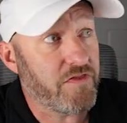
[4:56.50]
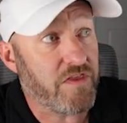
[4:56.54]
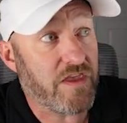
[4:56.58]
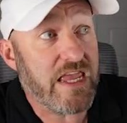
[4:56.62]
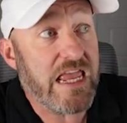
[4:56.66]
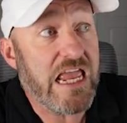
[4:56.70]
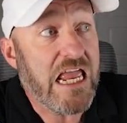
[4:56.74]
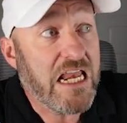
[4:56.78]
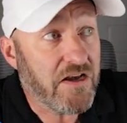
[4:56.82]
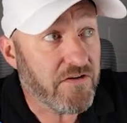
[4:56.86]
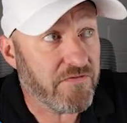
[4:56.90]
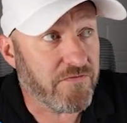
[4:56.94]

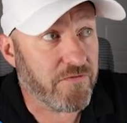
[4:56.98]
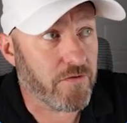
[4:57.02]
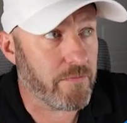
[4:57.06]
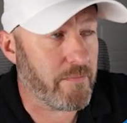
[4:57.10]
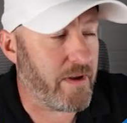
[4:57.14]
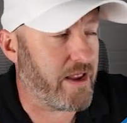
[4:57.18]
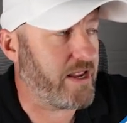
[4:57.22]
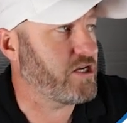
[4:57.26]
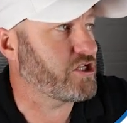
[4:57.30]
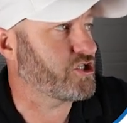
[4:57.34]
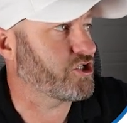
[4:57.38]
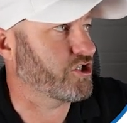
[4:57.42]
the
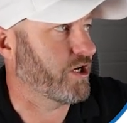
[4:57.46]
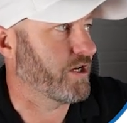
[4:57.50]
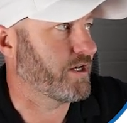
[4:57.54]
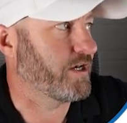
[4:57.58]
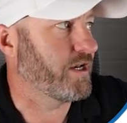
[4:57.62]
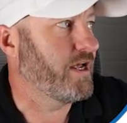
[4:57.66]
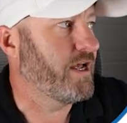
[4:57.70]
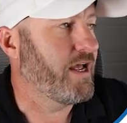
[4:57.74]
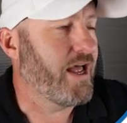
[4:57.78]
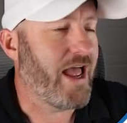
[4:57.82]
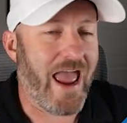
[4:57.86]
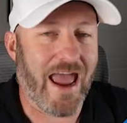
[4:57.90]

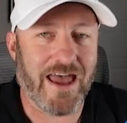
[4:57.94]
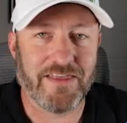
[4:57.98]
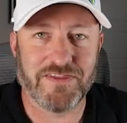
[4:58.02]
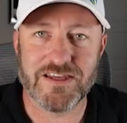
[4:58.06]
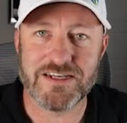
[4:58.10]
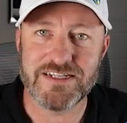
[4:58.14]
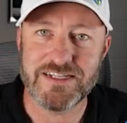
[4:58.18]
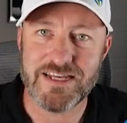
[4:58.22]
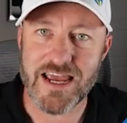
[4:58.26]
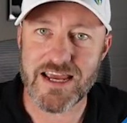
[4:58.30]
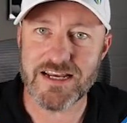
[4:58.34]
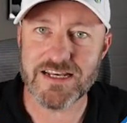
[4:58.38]
information and
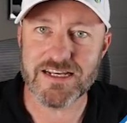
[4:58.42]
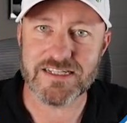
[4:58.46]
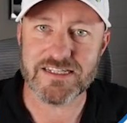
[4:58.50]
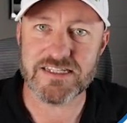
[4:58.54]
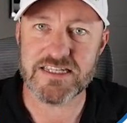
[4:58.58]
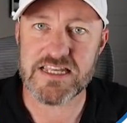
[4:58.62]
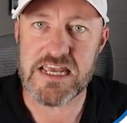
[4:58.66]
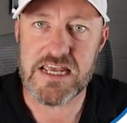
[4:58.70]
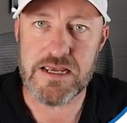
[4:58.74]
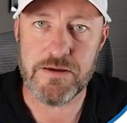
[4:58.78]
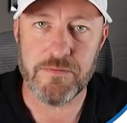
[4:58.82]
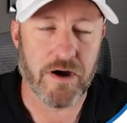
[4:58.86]
the data
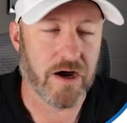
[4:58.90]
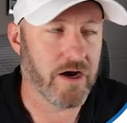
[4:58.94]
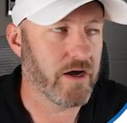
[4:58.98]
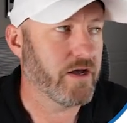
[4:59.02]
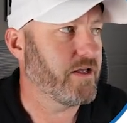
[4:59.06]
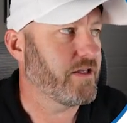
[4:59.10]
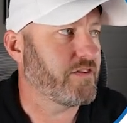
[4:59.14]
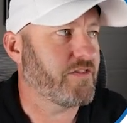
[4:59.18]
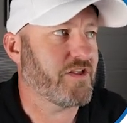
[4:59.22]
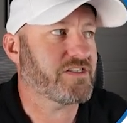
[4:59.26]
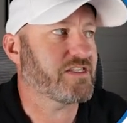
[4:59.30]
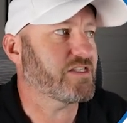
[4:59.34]

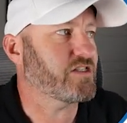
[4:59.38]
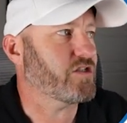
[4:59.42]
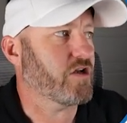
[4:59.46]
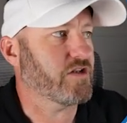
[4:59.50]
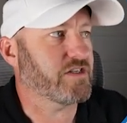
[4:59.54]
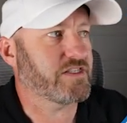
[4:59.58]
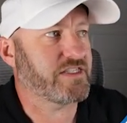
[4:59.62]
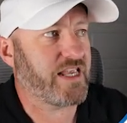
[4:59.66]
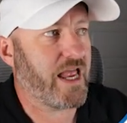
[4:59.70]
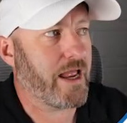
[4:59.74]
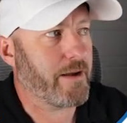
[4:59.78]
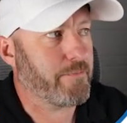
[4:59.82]
schema. This is
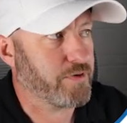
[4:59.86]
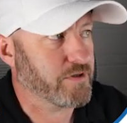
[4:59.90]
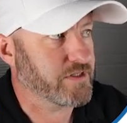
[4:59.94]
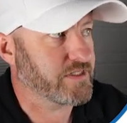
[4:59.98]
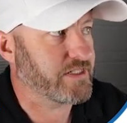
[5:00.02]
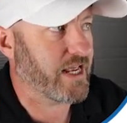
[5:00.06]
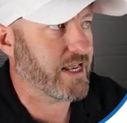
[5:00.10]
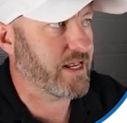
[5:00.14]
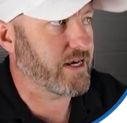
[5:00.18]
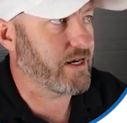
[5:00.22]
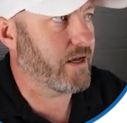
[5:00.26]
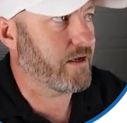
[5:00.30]
all sample
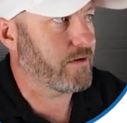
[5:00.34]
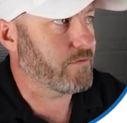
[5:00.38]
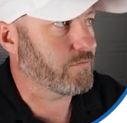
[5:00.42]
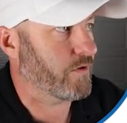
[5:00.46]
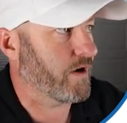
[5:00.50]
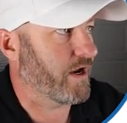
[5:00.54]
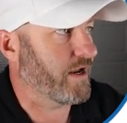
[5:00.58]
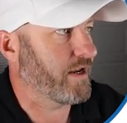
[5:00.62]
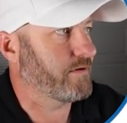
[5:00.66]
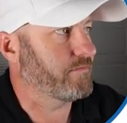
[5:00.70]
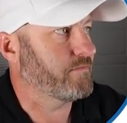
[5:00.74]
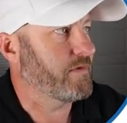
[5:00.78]
data,
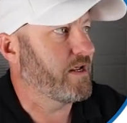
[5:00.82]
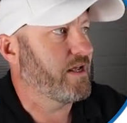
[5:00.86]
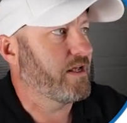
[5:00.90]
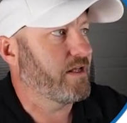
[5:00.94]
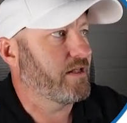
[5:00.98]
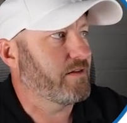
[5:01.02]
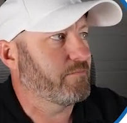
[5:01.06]
right?